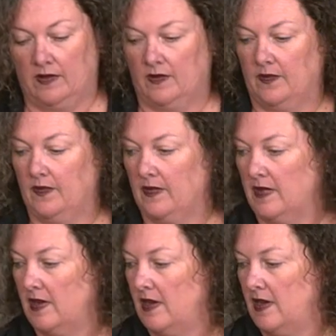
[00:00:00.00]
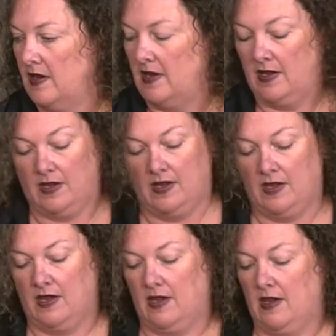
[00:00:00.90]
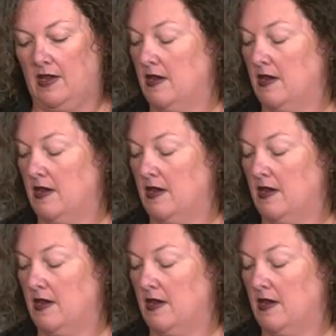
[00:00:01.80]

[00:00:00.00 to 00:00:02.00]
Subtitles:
(silence)